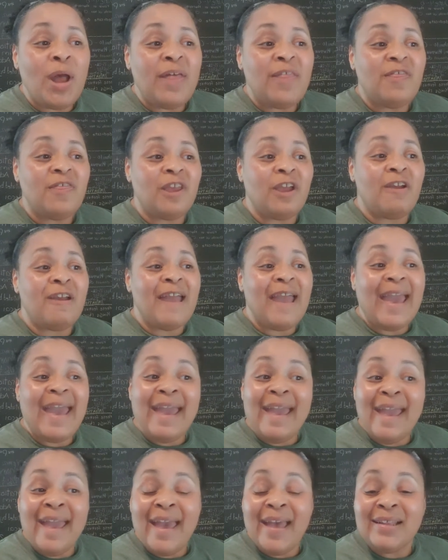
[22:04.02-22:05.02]
what their
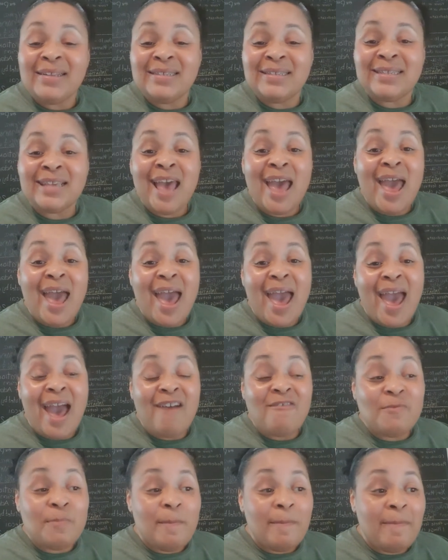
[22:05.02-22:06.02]
hands
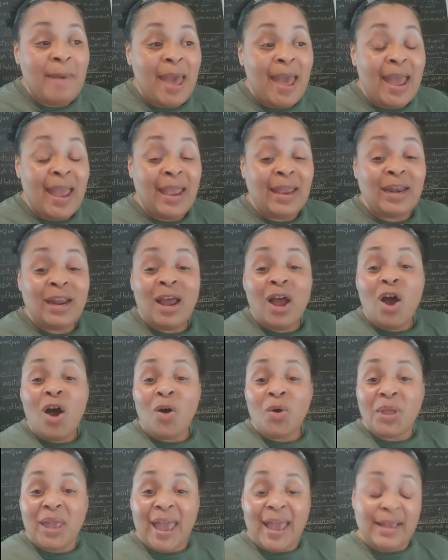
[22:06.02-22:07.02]
have made.
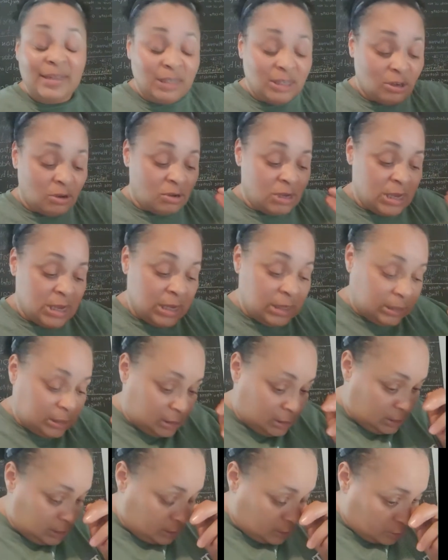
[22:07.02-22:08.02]
Okay, so here's
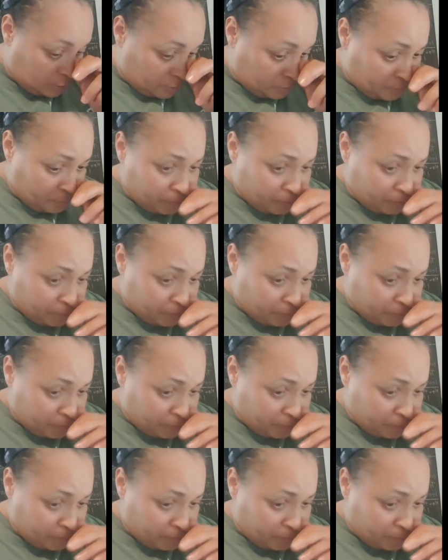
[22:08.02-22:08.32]
the deal